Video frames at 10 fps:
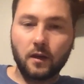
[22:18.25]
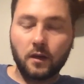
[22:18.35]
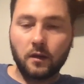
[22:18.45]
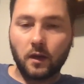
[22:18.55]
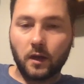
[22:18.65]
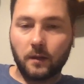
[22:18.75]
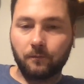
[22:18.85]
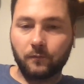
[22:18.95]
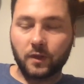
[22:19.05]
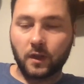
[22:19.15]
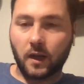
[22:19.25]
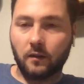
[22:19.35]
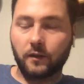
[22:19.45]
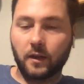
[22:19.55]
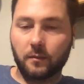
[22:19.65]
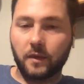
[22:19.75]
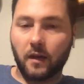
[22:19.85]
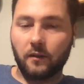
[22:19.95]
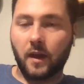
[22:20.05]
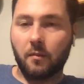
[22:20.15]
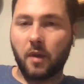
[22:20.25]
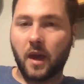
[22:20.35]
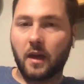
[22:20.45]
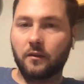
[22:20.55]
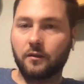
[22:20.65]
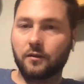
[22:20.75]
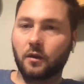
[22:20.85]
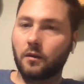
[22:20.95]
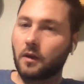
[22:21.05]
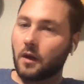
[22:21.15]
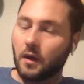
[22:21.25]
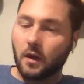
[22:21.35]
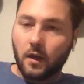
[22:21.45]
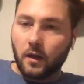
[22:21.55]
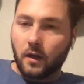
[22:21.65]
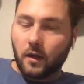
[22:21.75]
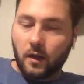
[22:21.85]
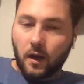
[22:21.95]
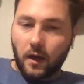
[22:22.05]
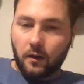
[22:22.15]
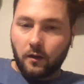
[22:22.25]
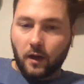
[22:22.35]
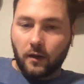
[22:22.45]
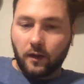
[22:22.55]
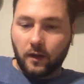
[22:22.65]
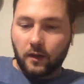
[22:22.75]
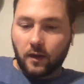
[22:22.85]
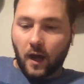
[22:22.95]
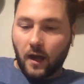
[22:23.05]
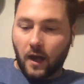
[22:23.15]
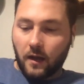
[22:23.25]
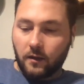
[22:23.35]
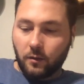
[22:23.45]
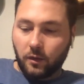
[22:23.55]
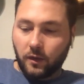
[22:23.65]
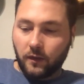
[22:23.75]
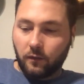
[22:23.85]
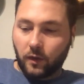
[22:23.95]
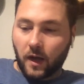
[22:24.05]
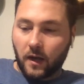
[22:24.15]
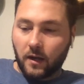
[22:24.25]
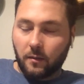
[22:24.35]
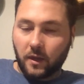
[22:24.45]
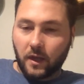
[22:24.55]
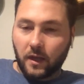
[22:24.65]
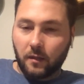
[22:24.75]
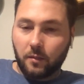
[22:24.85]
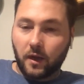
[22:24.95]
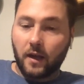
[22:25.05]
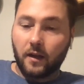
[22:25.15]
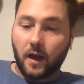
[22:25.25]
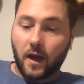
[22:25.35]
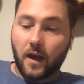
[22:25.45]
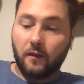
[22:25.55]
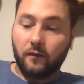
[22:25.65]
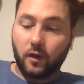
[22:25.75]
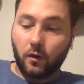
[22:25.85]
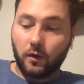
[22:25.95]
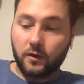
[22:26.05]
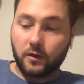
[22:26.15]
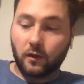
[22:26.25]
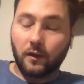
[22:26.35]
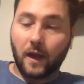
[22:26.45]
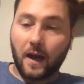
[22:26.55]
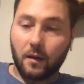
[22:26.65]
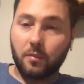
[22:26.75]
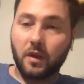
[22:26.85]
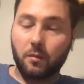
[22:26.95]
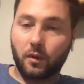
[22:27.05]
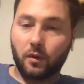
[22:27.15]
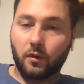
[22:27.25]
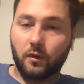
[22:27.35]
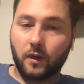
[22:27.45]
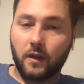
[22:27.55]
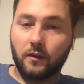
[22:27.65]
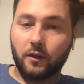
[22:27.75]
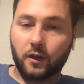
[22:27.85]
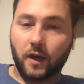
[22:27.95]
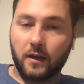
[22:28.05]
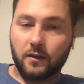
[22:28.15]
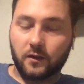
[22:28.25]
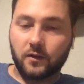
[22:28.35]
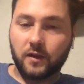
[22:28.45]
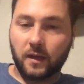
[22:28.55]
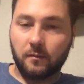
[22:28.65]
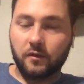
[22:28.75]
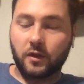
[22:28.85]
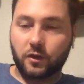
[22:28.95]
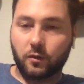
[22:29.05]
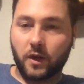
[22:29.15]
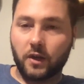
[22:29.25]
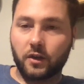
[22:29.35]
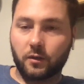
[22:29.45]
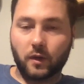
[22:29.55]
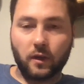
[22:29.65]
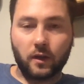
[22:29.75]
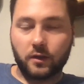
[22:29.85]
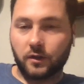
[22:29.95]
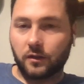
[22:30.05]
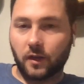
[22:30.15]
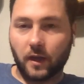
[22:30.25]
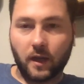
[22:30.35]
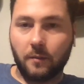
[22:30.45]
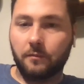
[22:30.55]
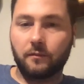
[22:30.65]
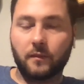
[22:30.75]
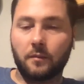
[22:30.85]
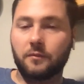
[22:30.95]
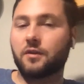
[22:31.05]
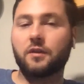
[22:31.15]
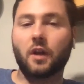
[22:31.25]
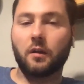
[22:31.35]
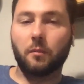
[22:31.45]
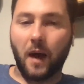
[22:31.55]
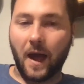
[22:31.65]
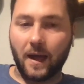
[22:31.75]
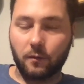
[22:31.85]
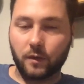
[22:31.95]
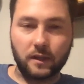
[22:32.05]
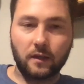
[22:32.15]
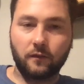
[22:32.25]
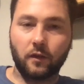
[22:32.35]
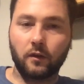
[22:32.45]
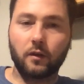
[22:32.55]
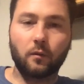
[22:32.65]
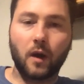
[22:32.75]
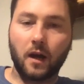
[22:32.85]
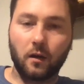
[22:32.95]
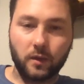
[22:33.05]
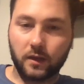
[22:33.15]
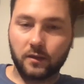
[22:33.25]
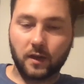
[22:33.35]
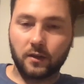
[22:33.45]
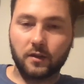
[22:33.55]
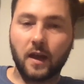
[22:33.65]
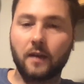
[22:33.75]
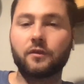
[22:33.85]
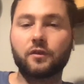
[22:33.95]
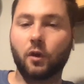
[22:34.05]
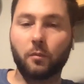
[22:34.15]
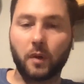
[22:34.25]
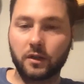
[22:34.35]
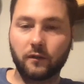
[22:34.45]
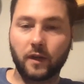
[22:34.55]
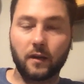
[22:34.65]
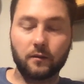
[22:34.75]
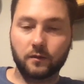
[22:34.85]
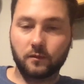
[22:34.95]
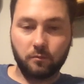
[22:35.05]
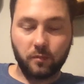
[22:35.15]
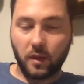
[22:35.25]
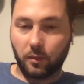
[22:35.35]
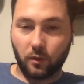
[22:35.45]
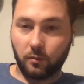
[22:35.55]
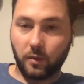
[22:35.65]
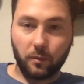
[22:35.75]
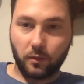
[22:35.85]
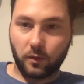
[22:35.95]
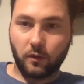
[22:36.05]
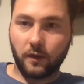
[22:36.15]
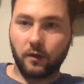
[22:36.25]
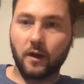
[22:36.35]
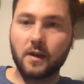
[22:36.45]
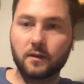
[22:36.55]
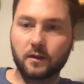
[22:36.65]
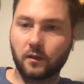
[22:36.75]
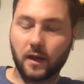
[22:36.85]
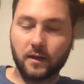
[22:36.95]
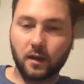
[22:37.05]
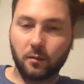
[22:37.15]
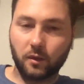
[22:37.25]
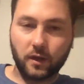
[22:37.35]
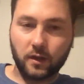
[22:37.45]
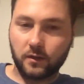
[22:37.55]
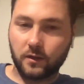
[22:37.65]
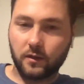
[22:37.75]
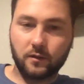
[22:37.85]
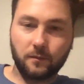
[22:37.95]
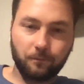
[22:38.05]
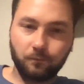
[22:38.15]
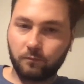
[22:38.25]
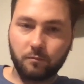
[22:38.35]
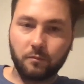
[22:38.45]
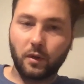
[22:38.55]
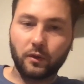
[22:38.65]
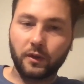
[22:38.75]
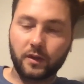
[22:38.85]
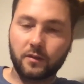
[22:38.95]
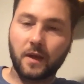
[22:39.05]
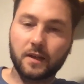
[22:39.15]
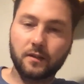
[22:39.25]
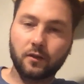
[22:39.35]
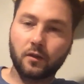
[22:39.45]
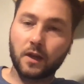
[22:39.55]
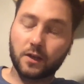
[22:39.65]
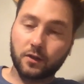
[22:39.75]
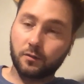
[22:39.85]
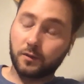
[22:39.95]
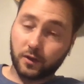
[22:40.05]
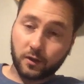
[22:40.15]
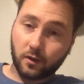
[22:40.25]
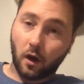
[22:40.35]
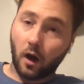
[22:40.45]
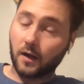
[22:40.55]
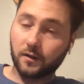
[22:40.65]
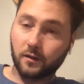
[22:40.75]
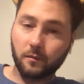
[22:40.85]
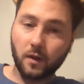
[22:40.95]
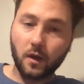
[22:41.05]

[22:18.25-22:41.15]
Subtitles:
to kind of lead them down that path. So I don't know. I think I do believe we're kind of in the beginning, but I have noticed a lot of people in your guys' same situation where they're just like, I'm just done buying whiskey for a little while because I just have so much of it. People were going crazy the last couple of years and just building these massive collections, which is awesome.